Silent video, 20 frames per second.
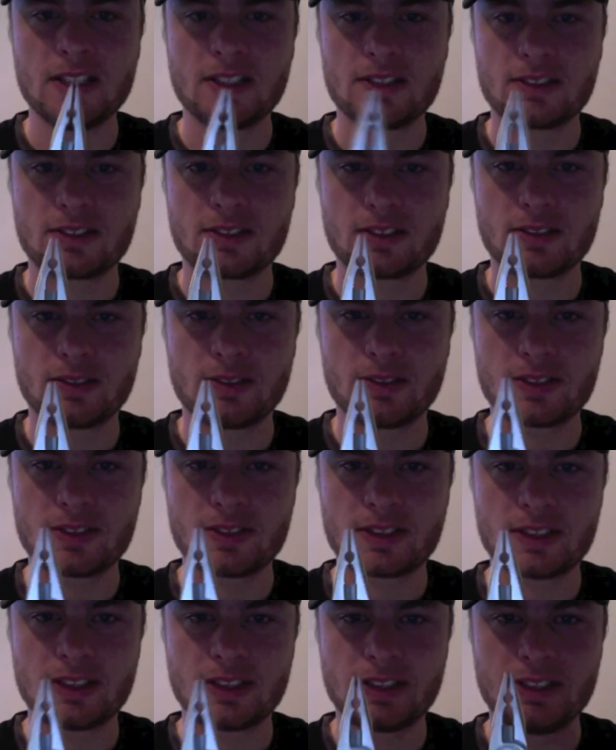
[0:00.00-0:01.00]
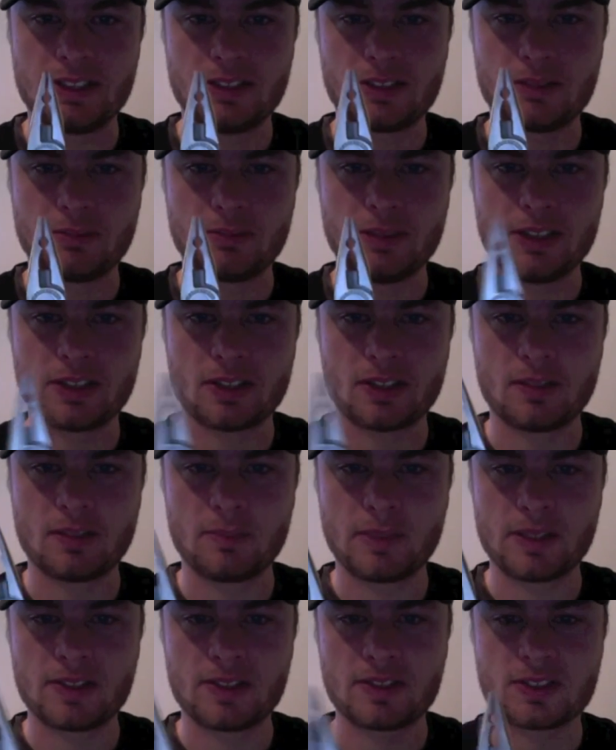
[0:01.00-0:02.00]
So obviously you can measure
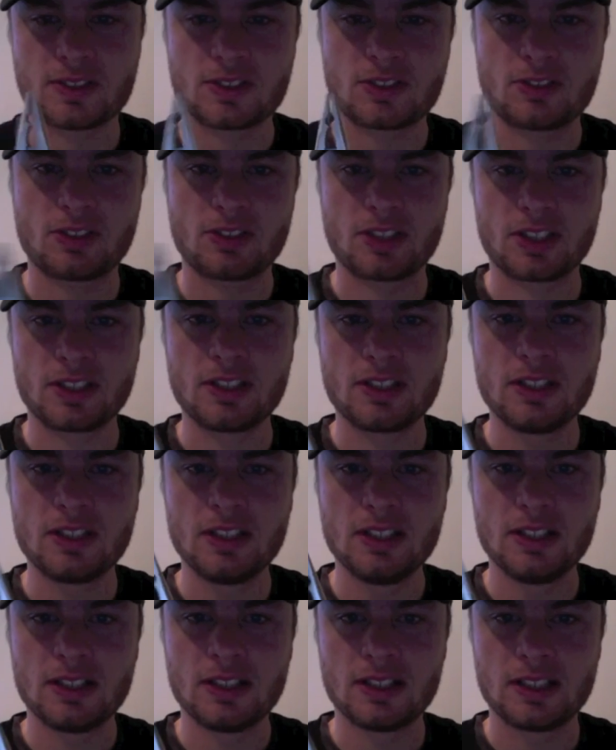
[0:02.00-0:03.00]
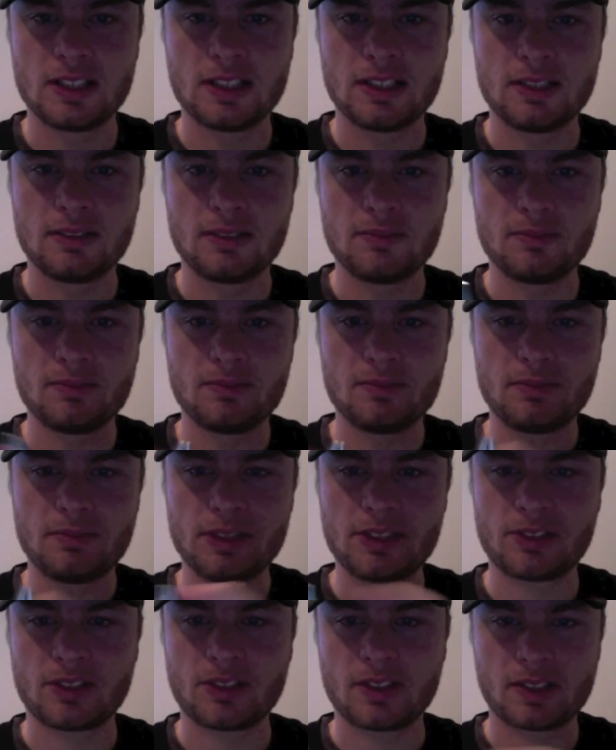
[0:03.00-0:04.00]
pieces of string.
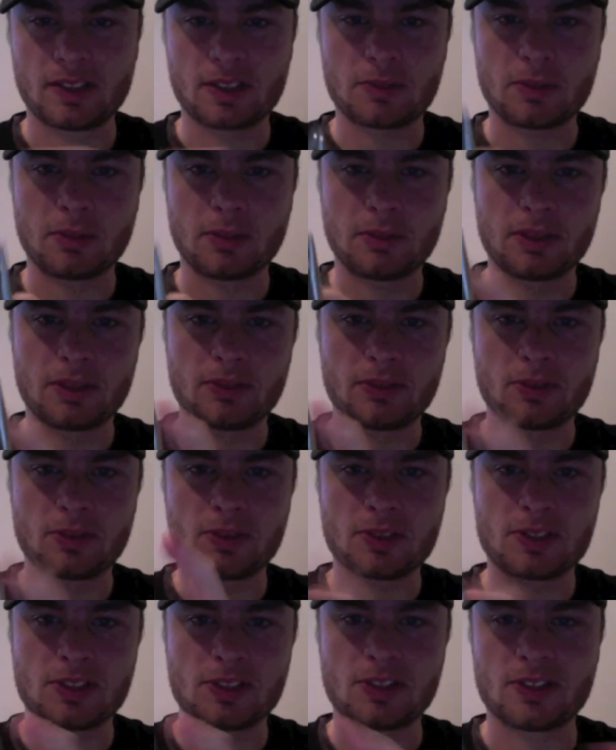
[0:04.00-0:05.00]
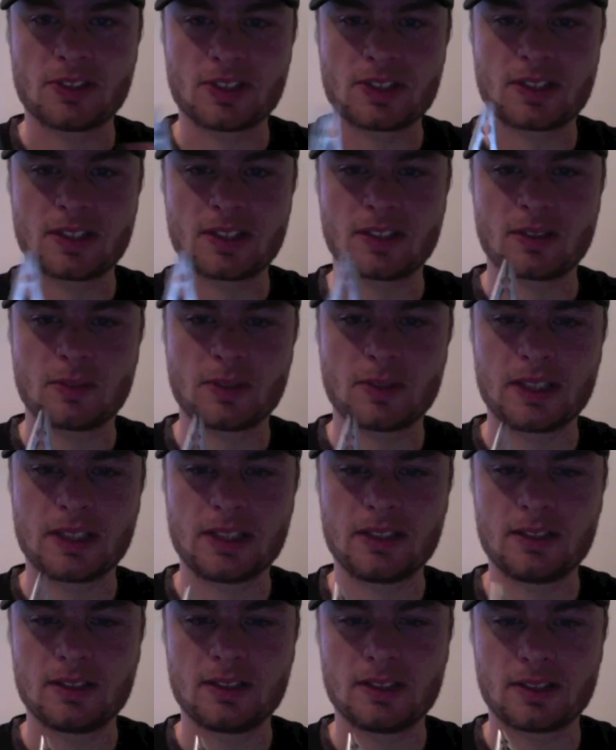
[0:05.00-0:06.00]
Measuring things might be difficult because you've got this thing in the
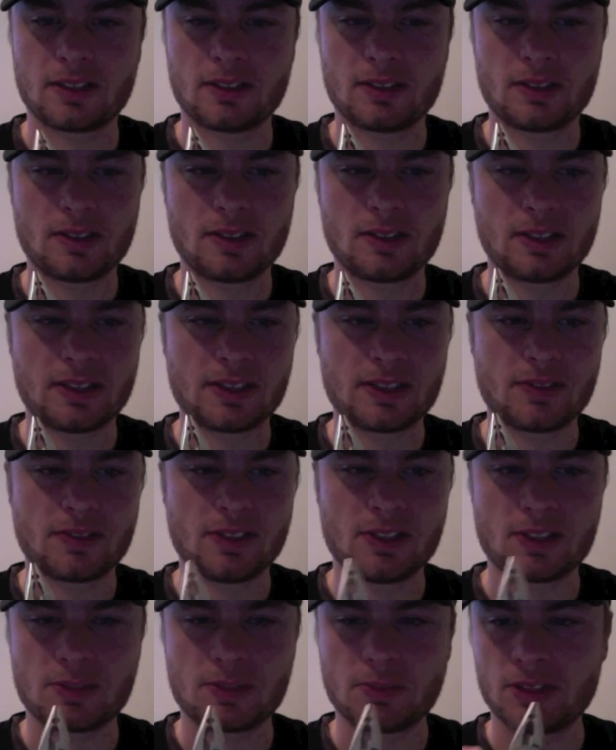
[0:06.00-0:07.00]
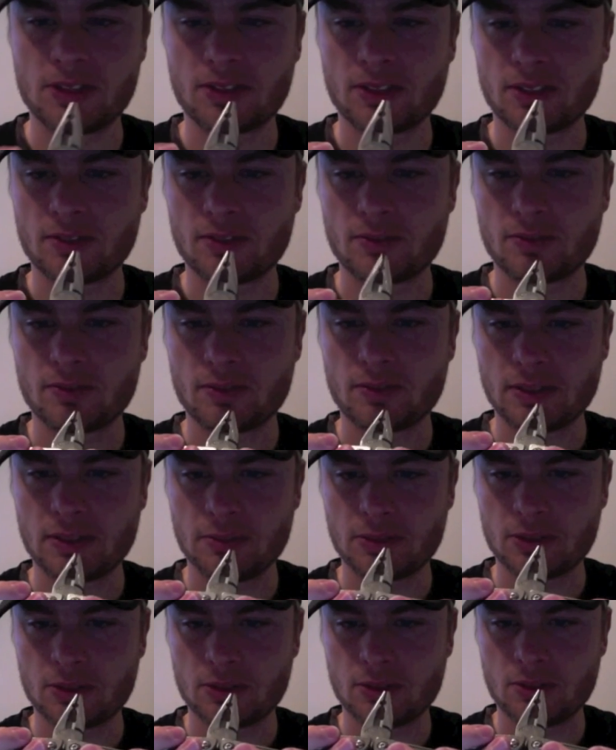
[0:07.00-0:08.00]
way. I don't know, unless you're just measuring
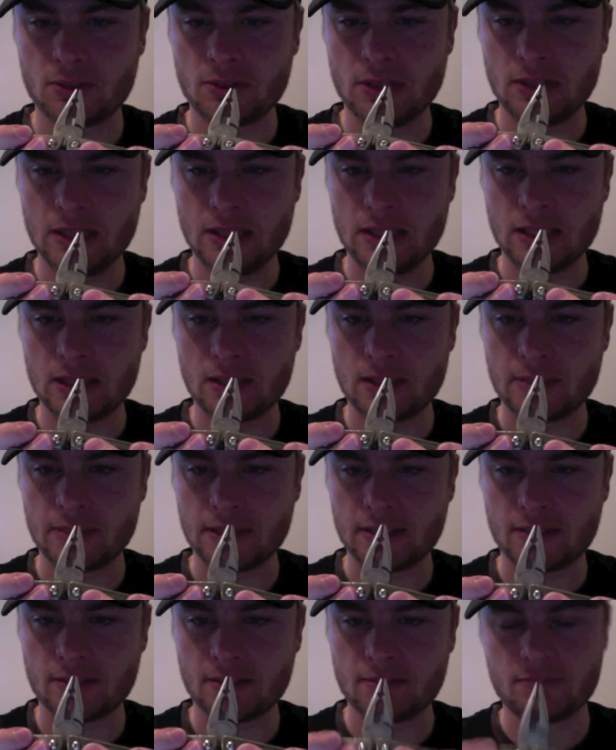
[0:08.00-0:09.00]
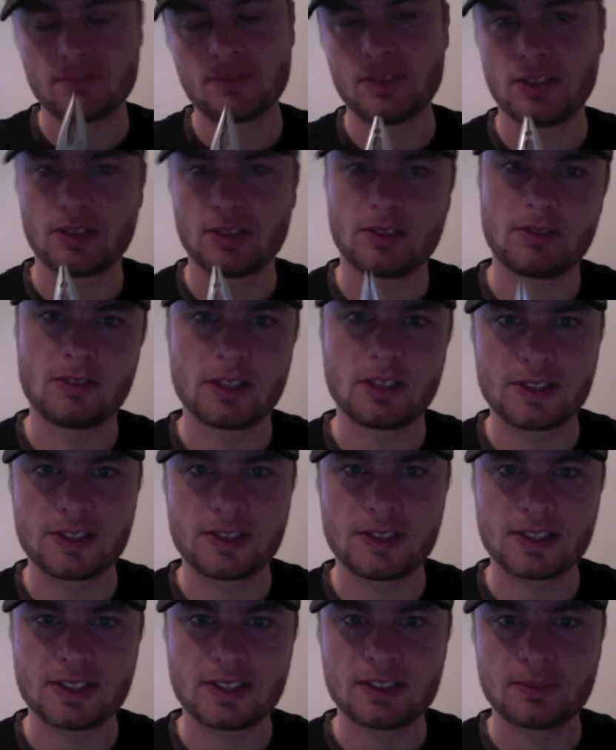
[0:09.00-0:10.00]
up to about 9
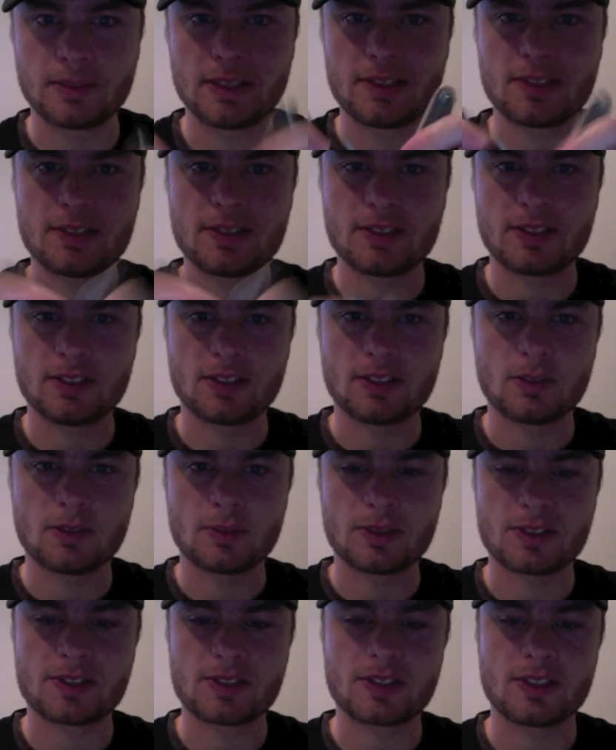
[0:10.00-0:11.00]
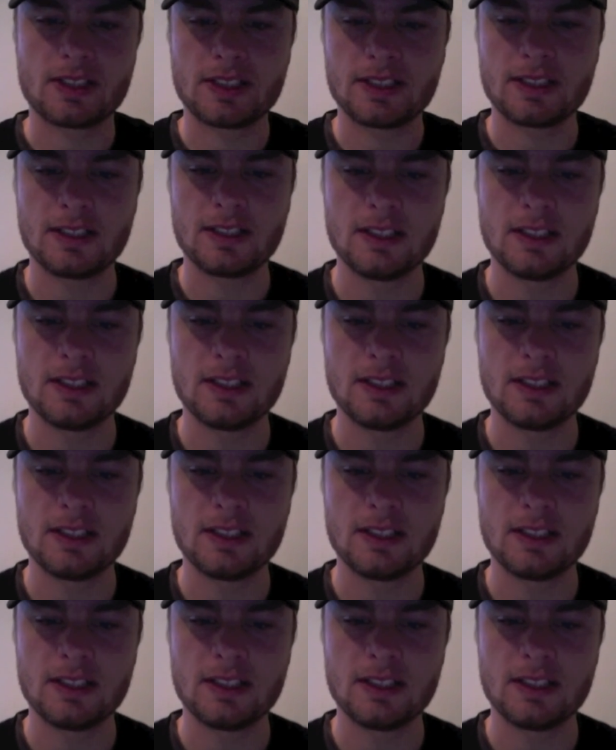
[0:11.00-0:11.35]
centimeters and you've got one side.